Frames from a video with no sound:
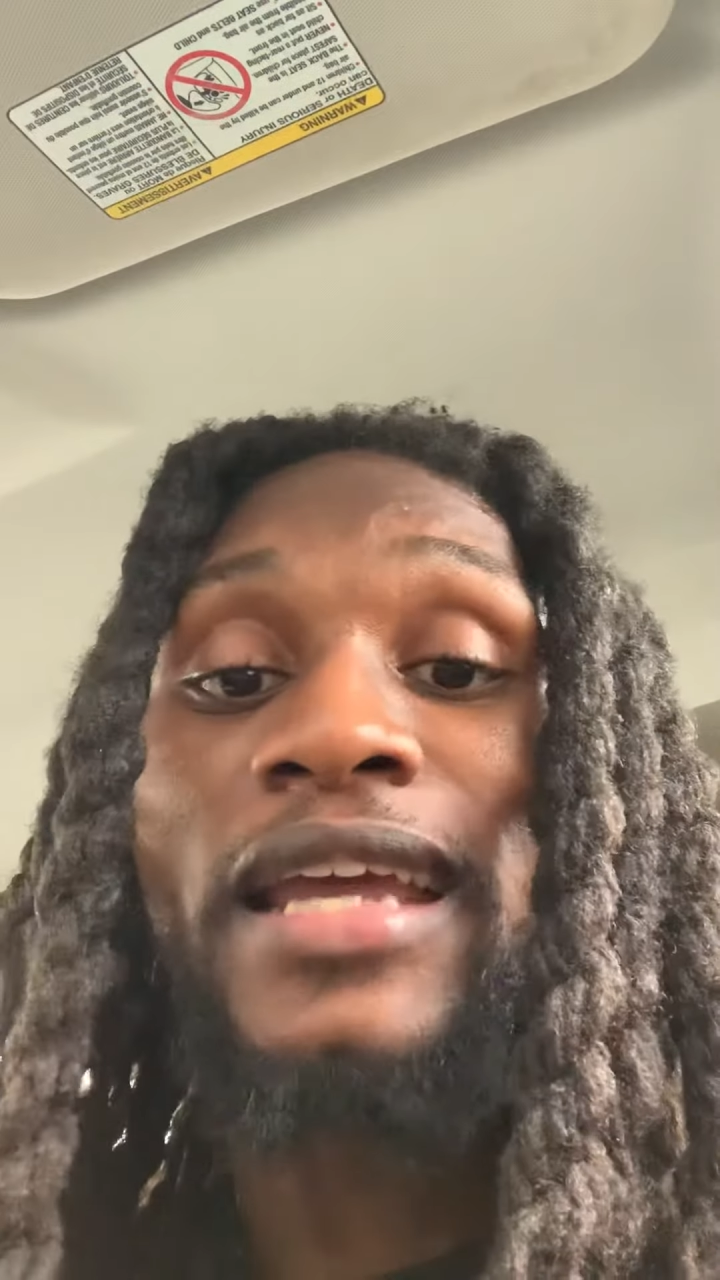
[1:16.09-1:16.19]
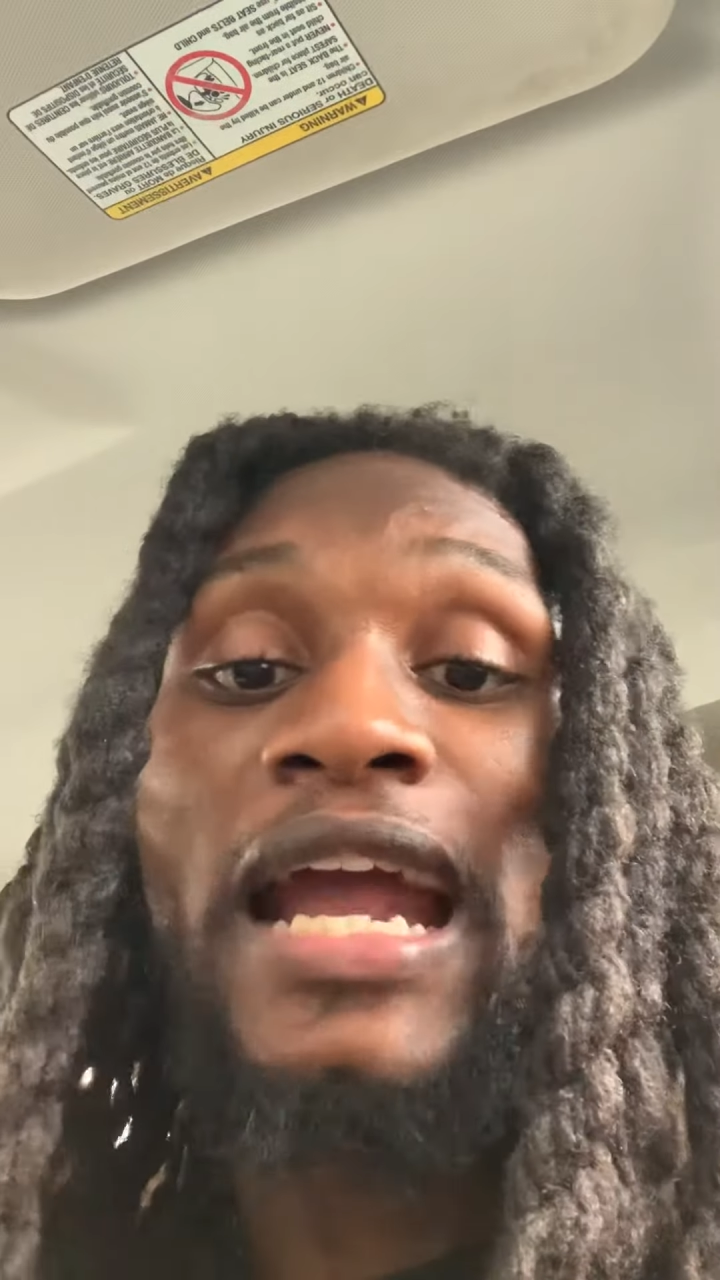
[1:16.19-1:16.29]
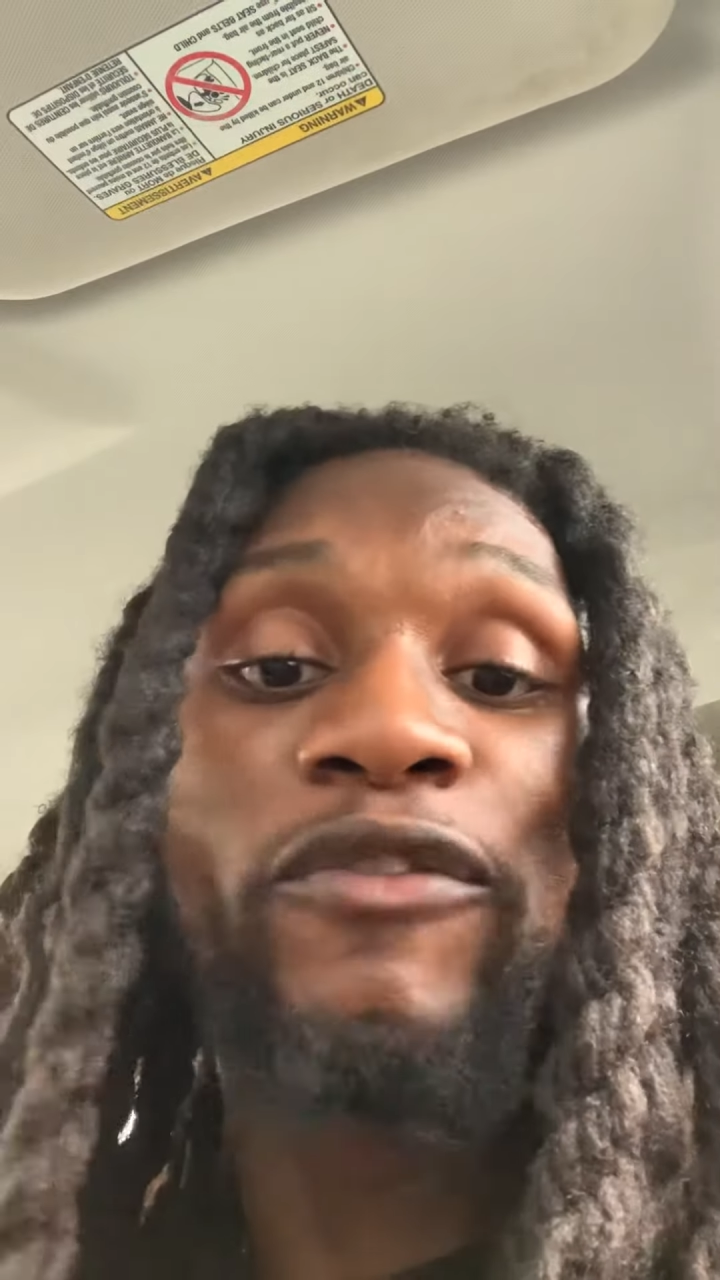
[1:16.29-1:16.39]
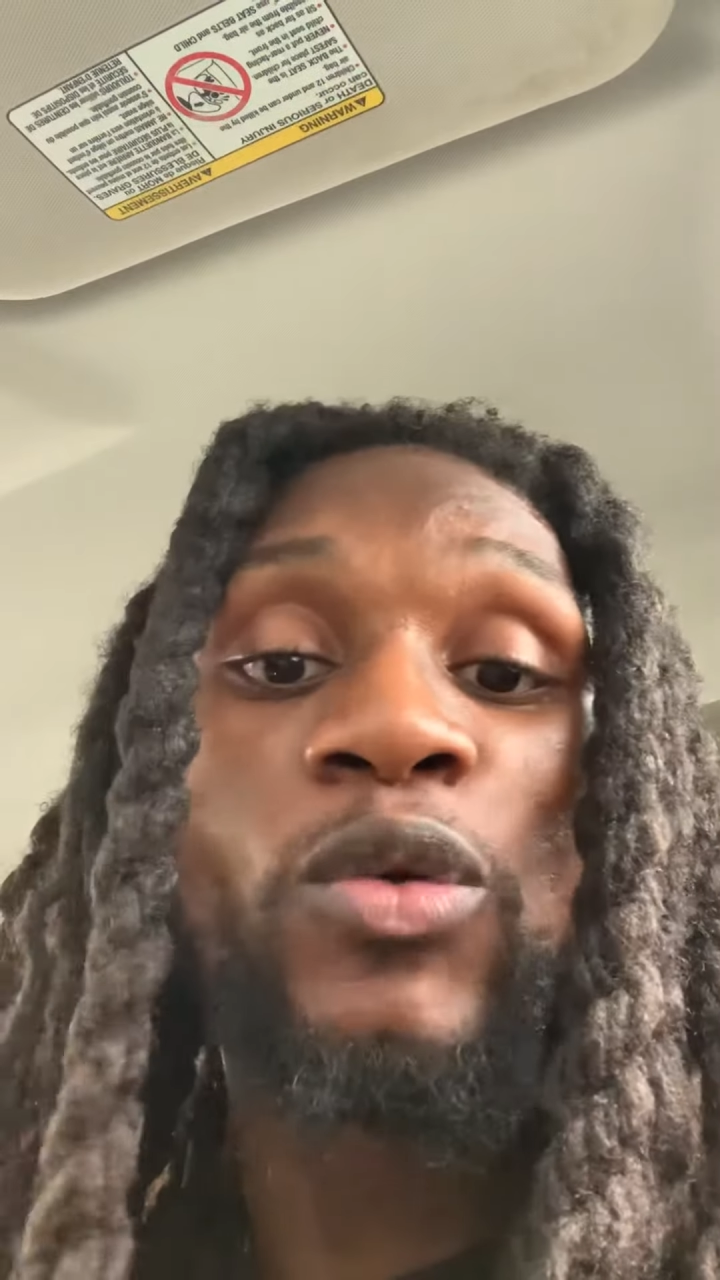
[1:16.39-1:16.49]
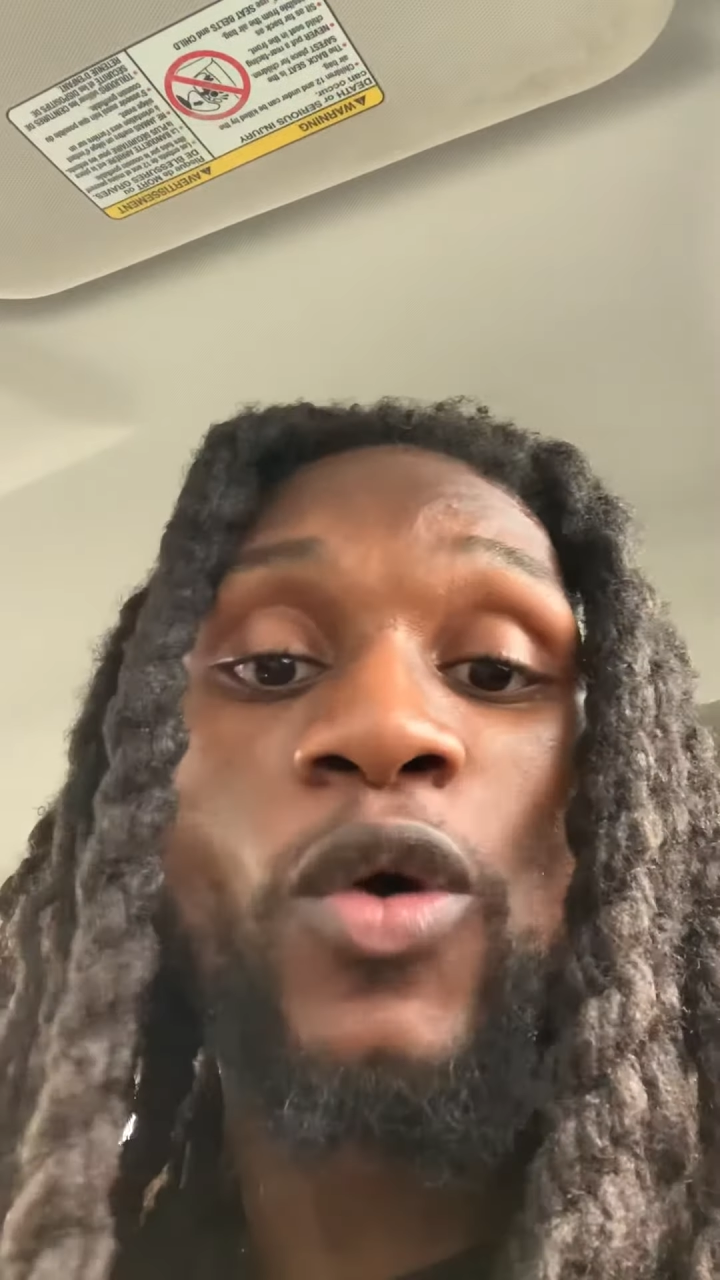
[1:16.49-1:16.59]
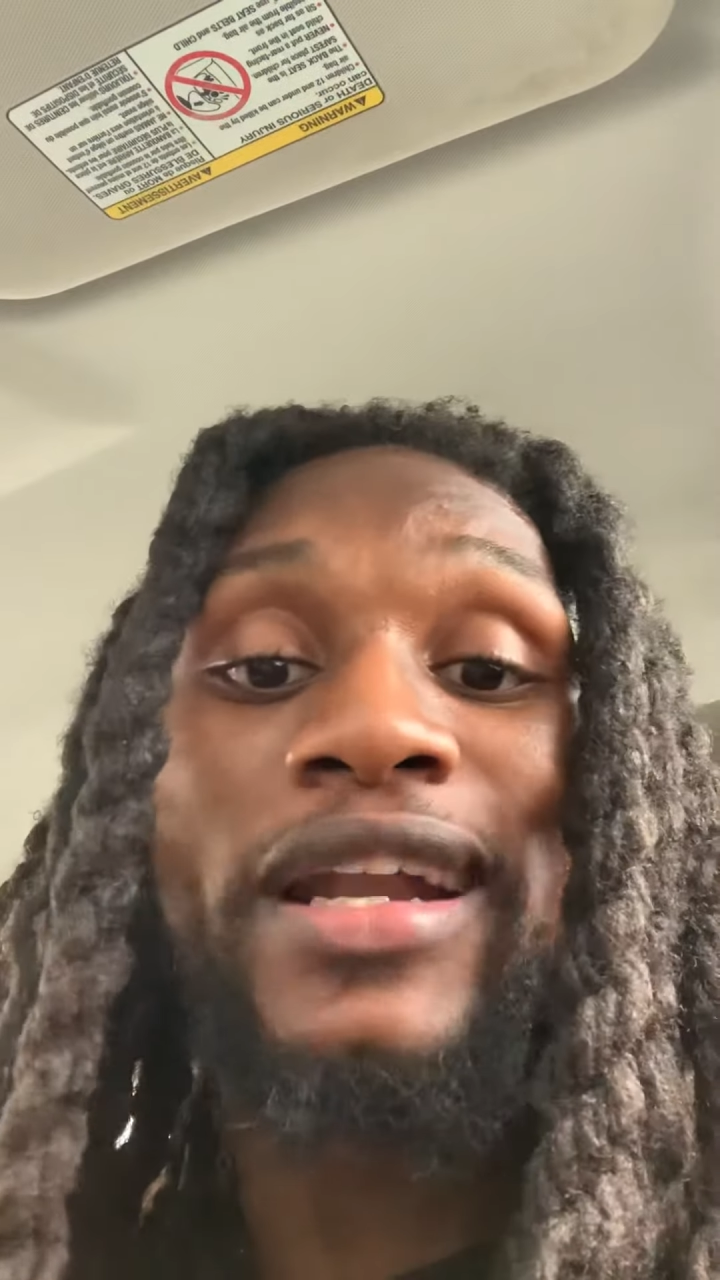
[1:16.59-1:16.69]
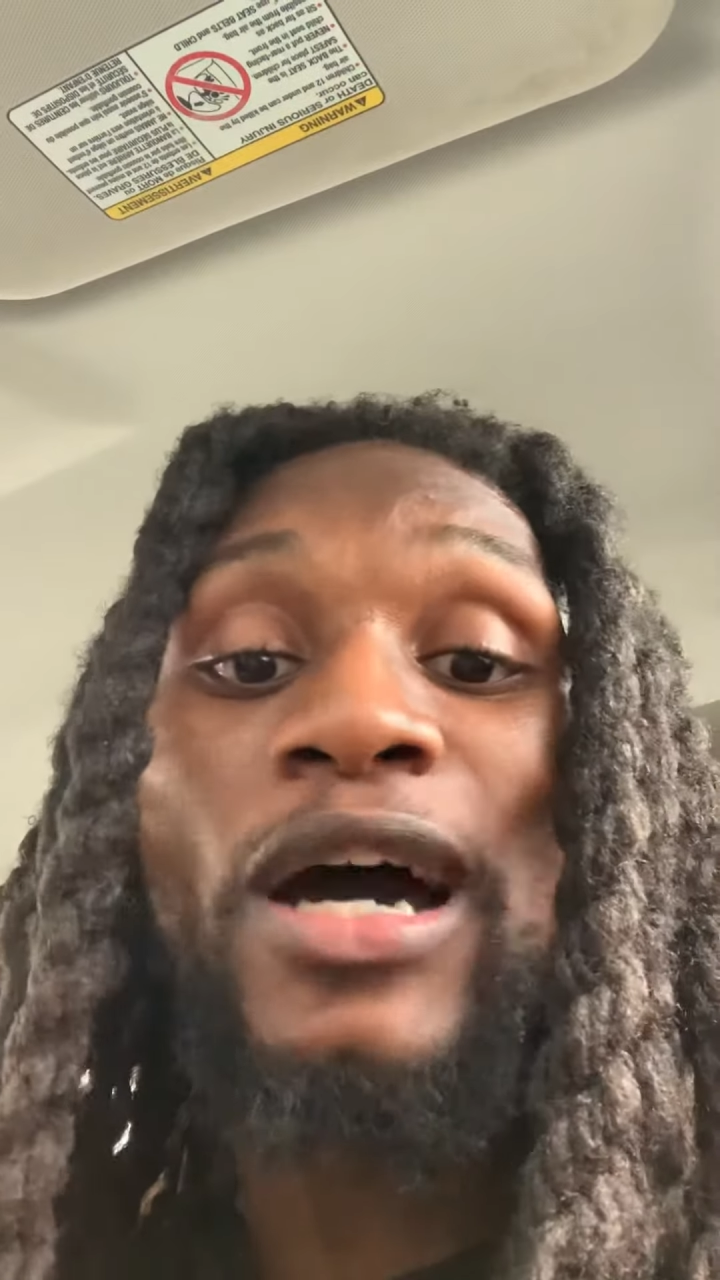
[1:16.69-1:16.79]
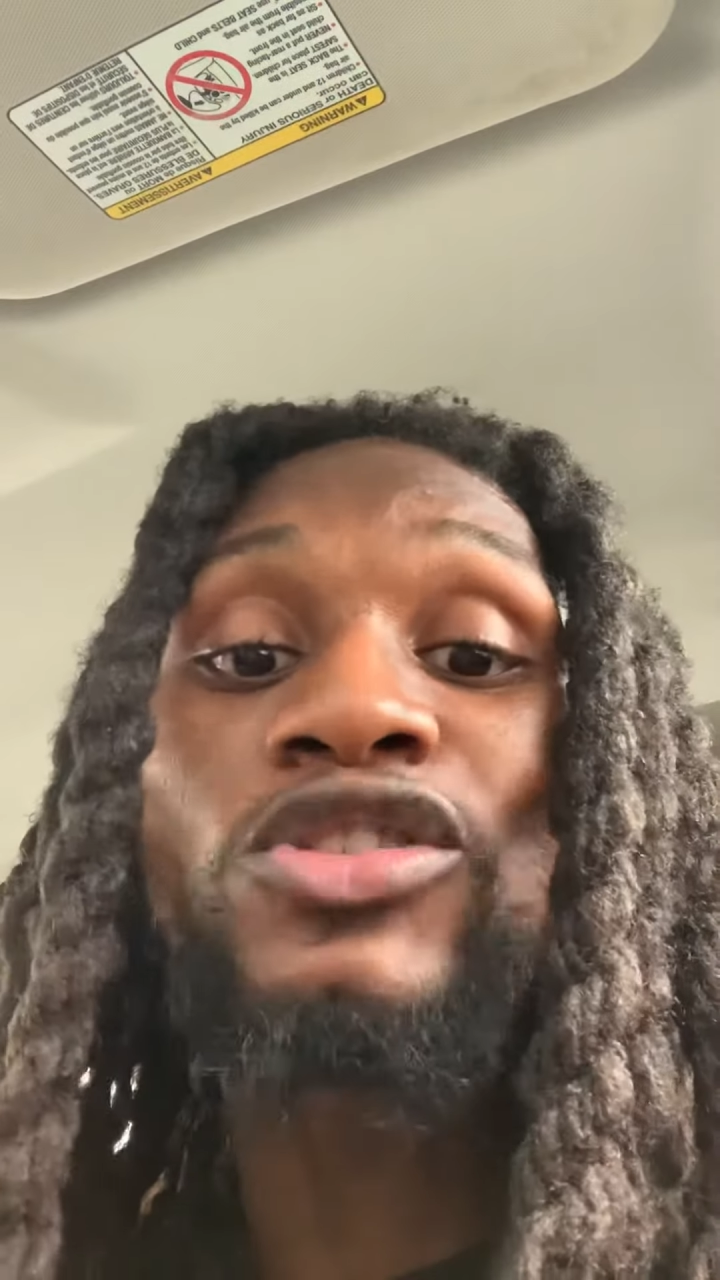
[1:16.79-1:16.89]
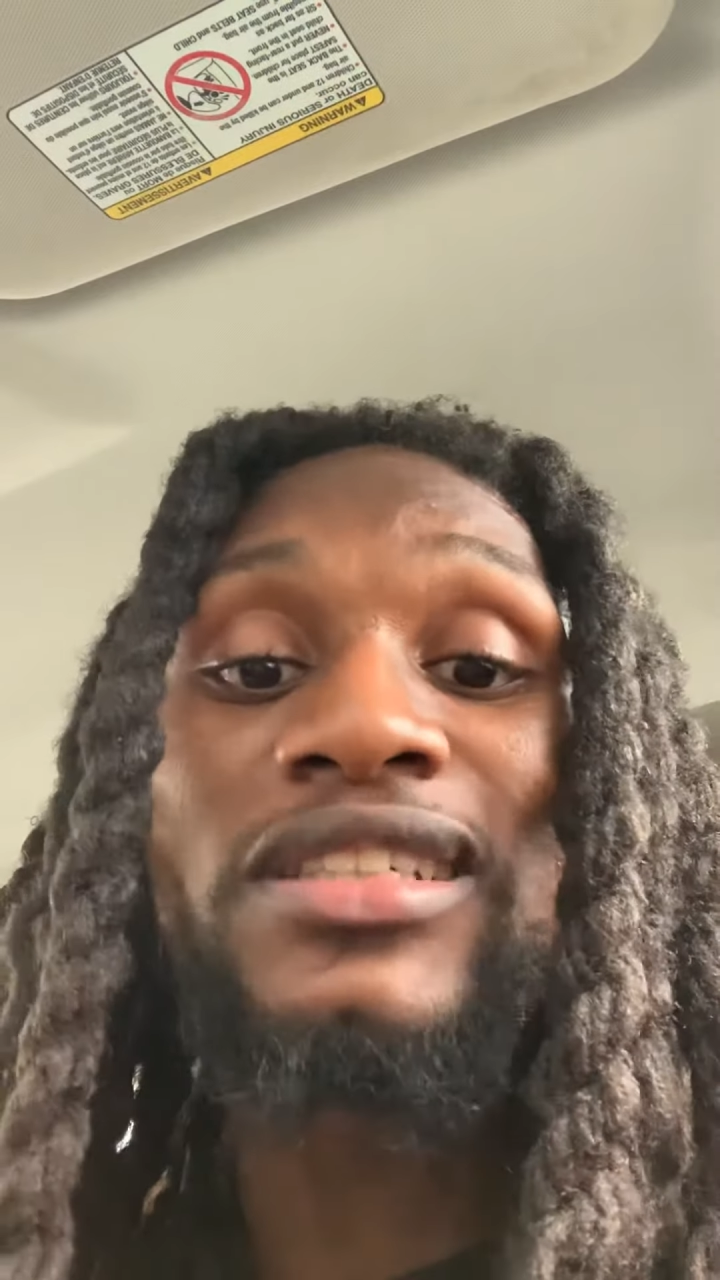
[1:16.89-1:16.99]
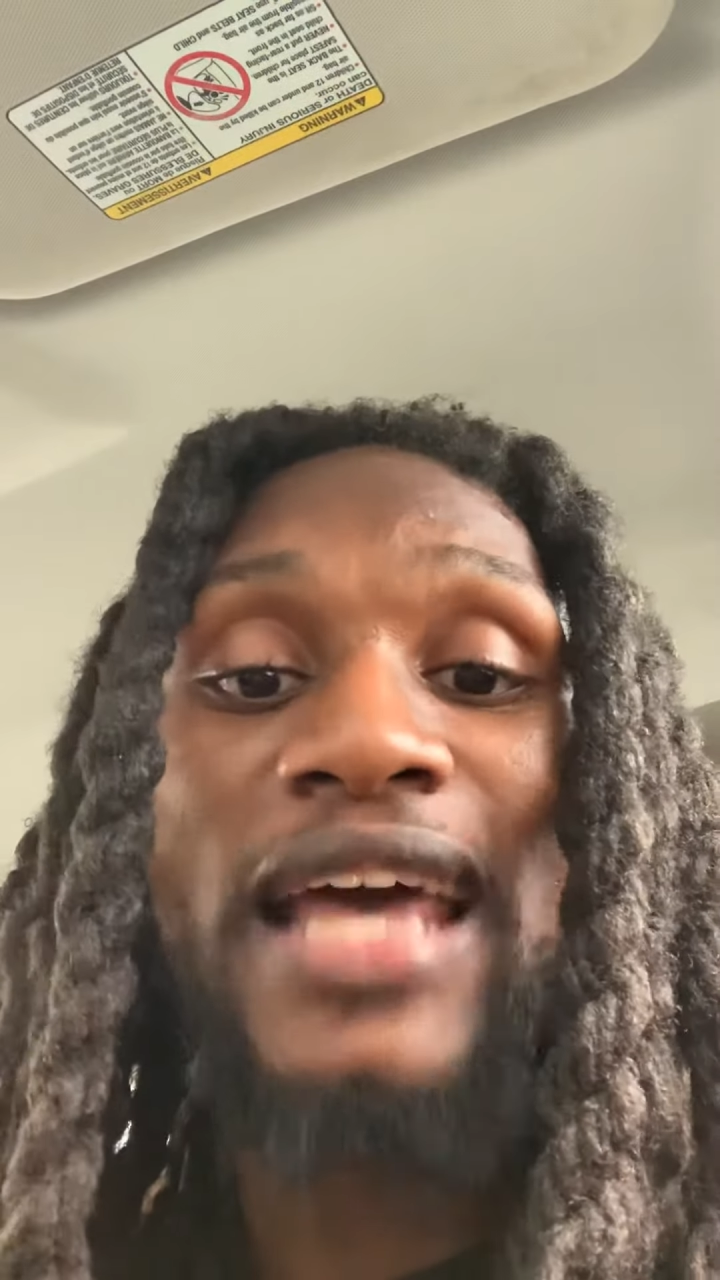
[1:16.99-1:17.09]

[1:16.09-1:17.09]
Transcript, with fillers: everyone else's